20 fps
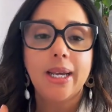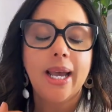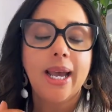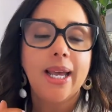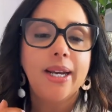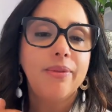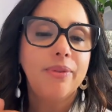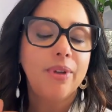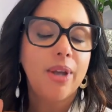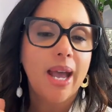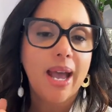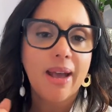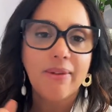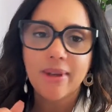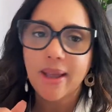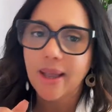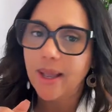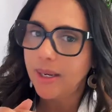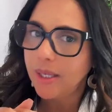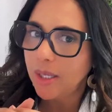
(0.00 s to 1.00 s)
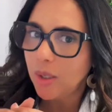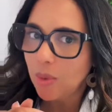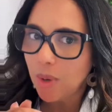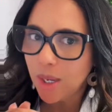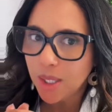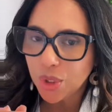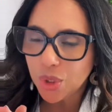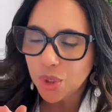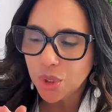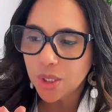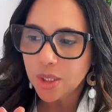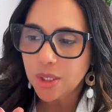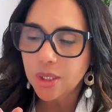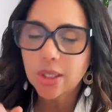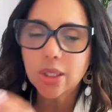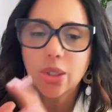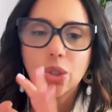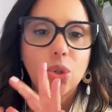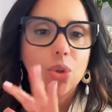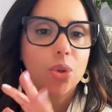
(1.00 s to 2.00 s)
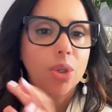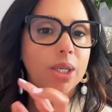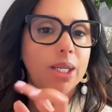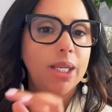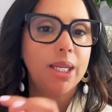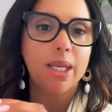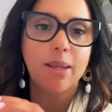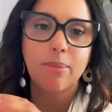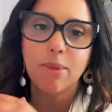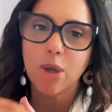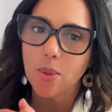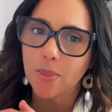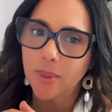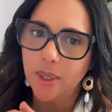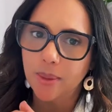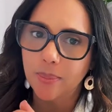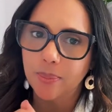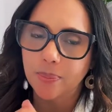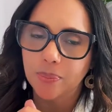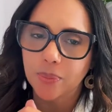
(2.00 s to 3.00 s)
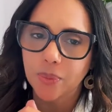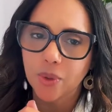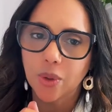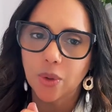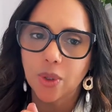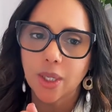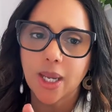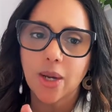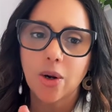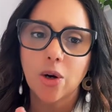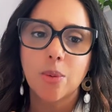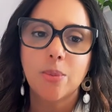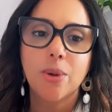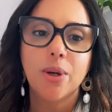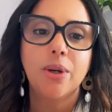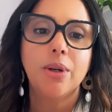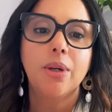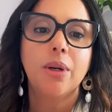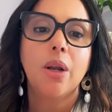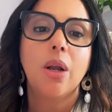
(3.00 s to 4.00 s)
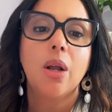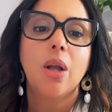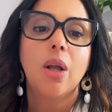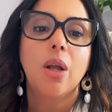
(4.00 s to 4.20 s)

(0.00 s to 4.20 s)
And if you have any questions, you can email me. Okay, Herbert?